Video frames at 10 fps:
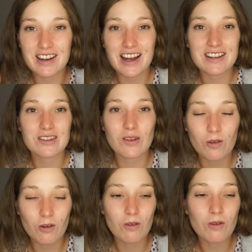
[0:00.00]
that's
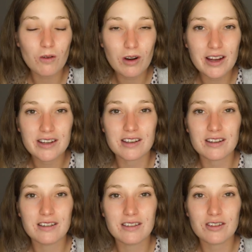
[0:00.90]
all I
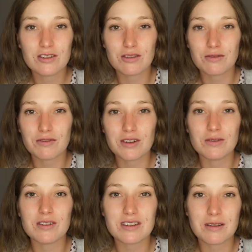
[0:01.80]
did to
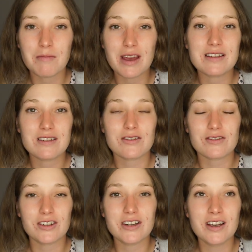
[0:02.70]
feel this immense
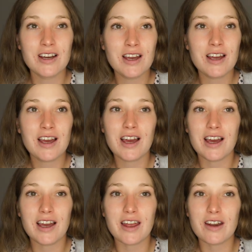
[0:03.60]
joy,
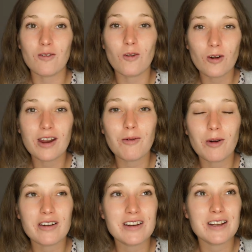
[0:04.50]
and all I
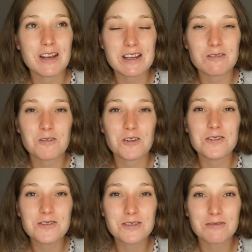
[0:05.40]
want is for
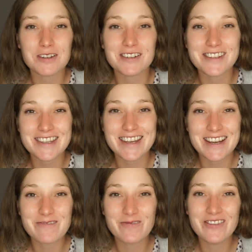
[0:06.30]
you to feel the
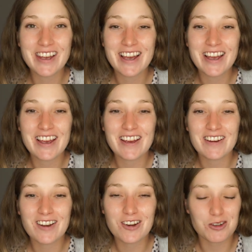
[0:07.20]
same,
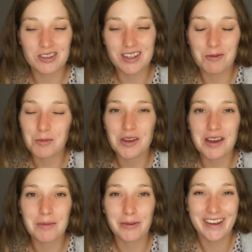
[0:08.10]
because that would be
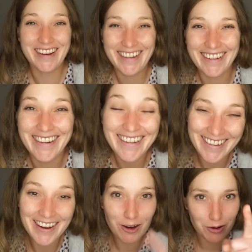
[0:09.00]
epic.
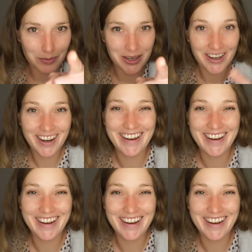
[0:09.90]
Call me.